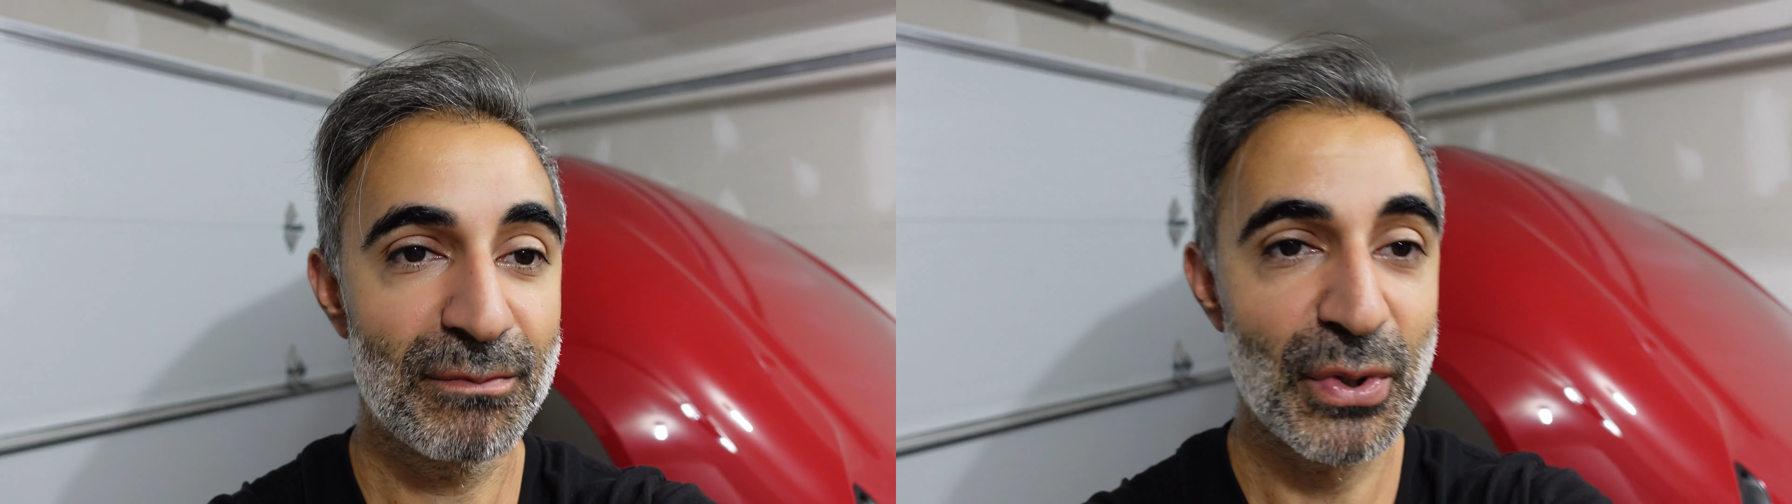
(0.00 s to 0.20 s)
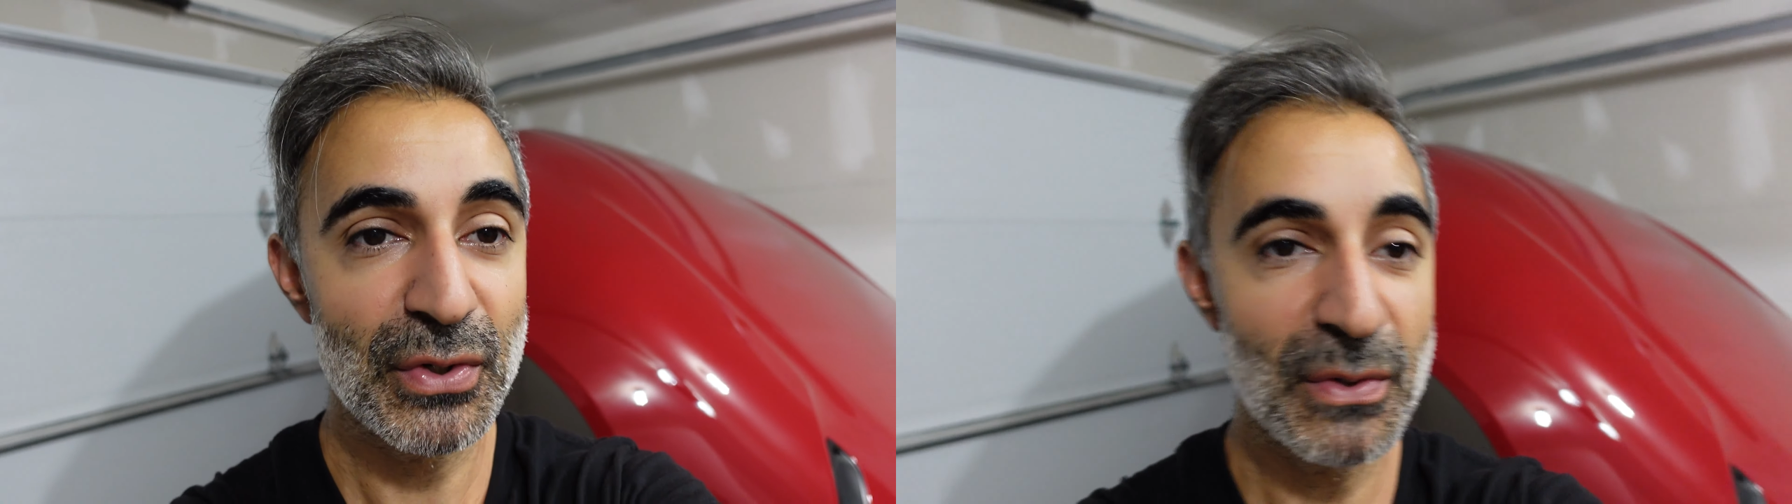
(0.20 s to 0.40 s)

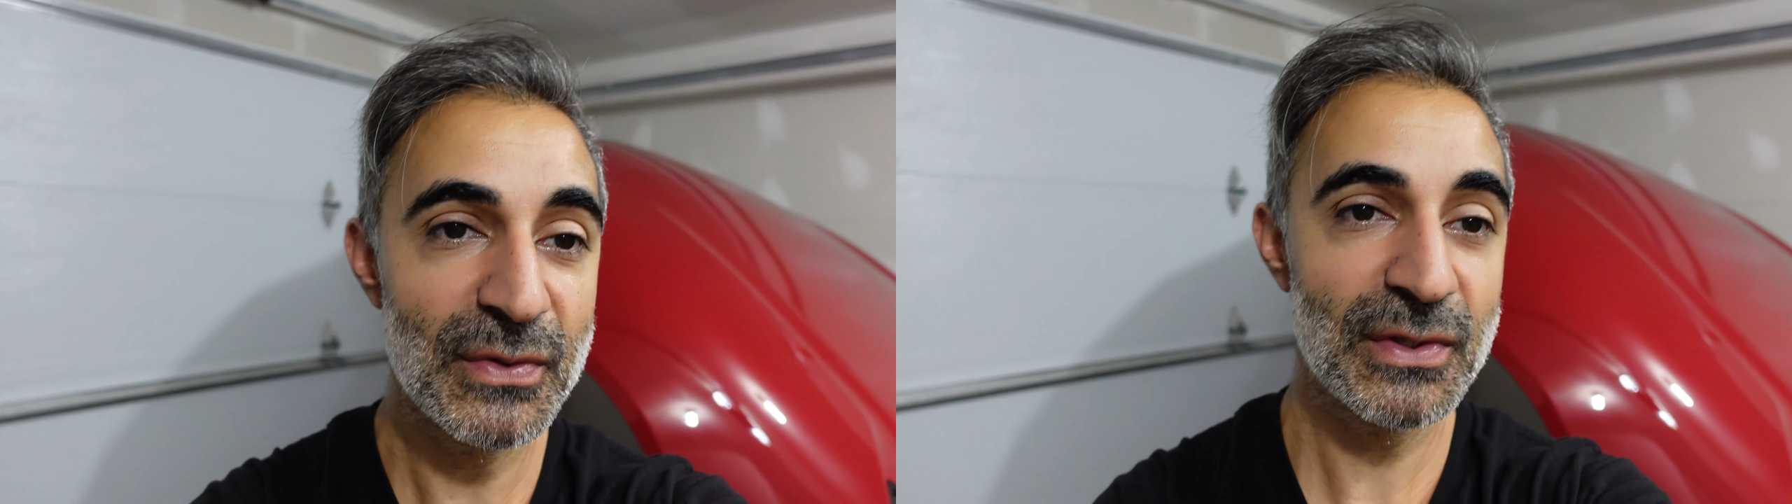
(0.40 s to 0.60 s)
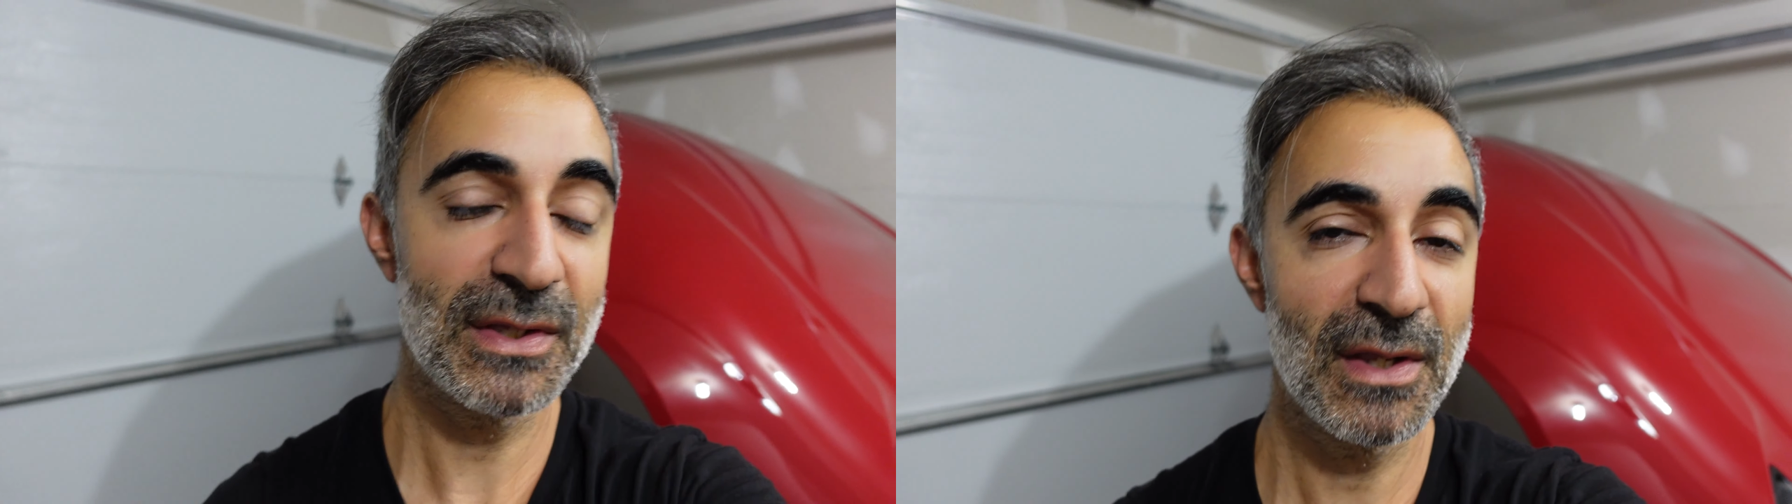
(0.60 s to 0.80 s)

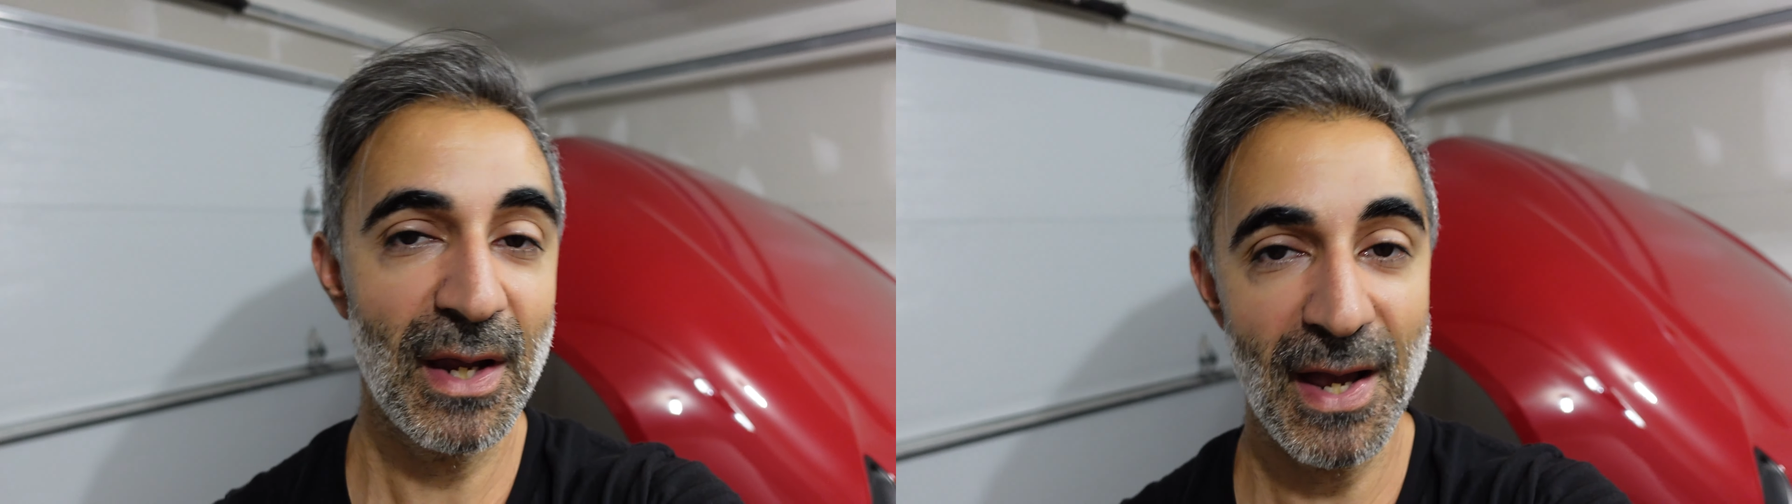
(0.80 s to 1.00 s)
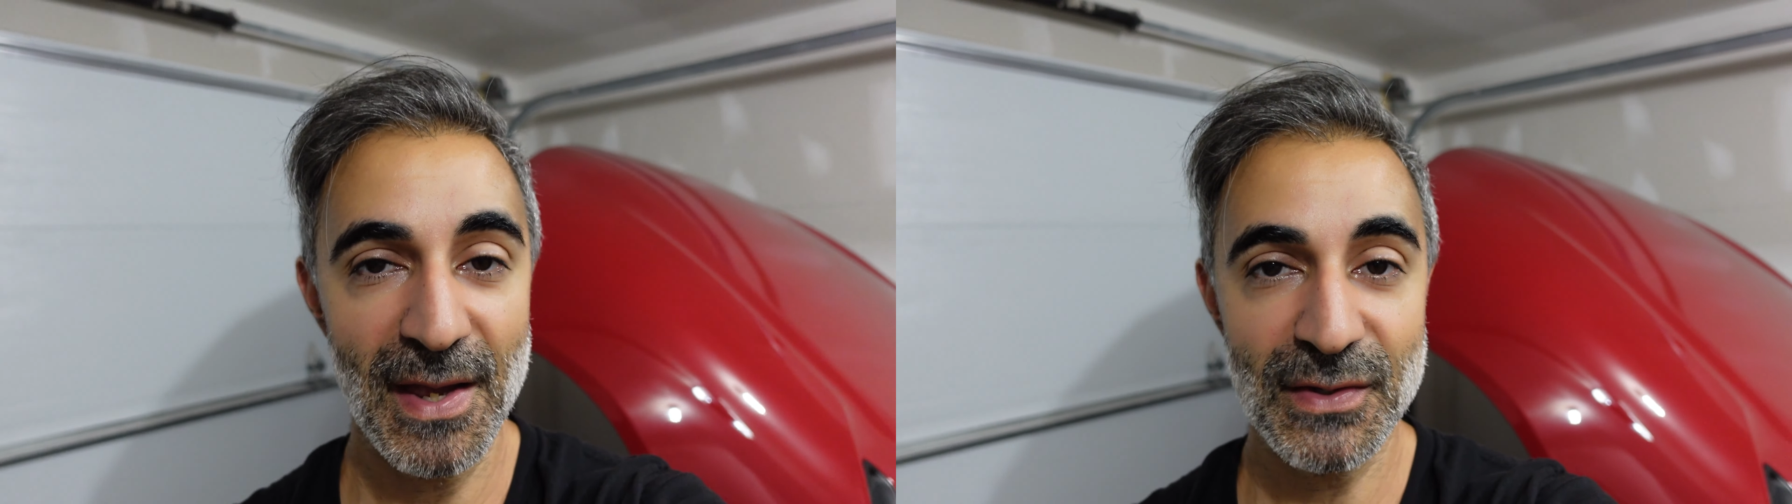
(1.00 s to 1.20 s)
produced
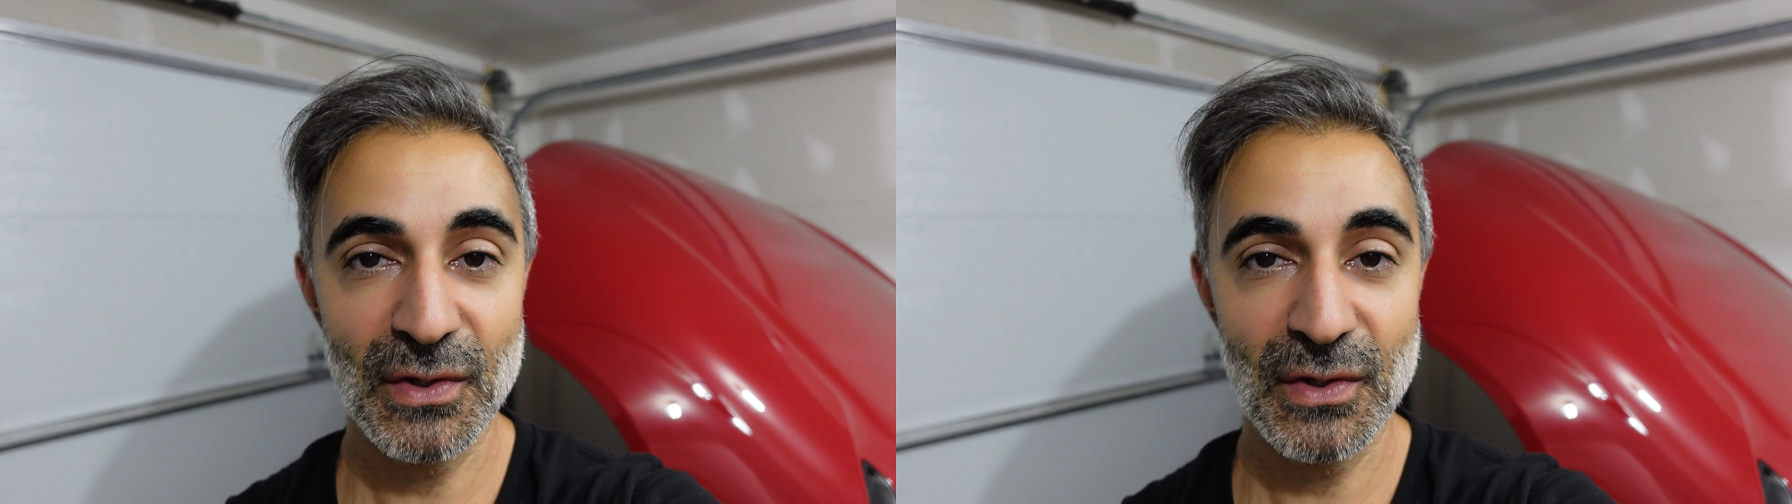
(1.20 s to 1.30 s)
as